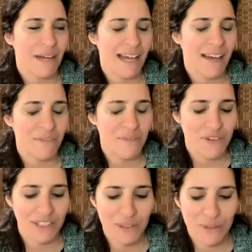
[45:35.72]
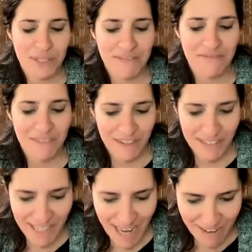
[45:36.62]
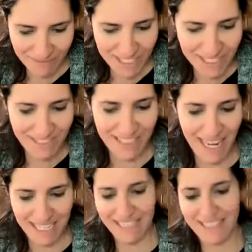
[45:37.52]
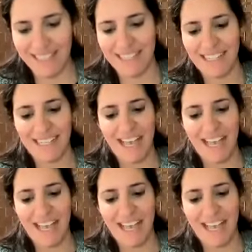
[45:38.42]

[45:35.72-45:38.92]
have a friend who is an avid tennis,